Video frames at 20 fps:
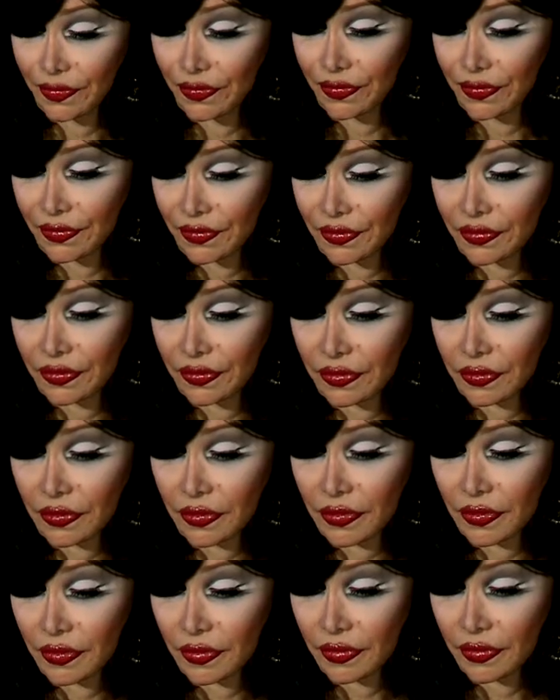
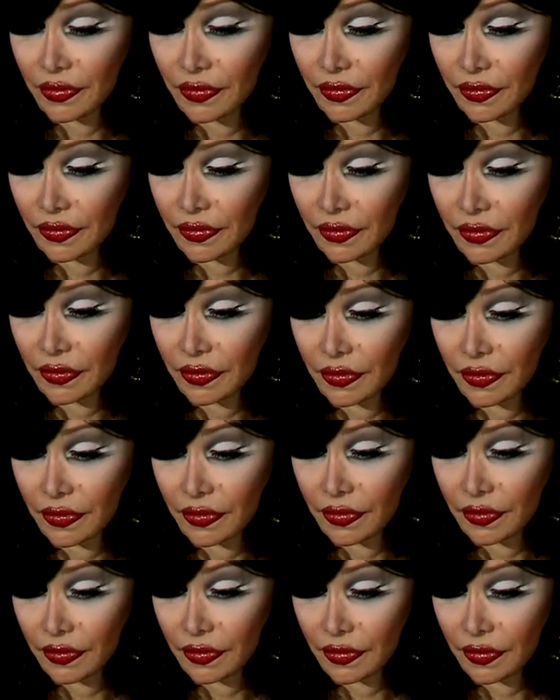
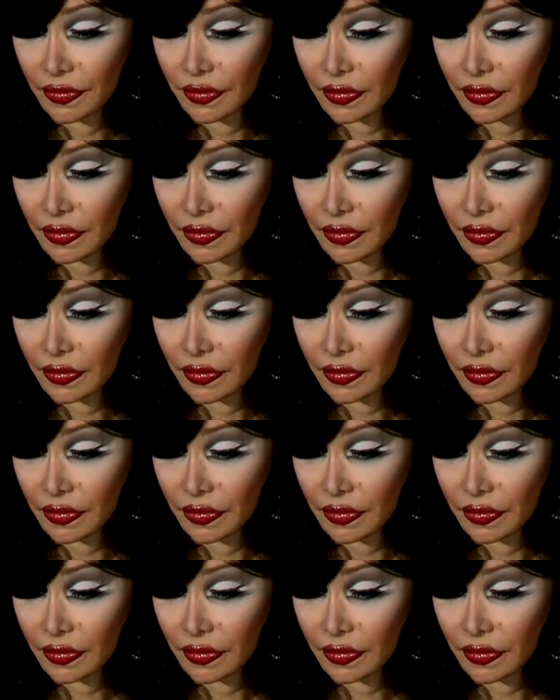(silence)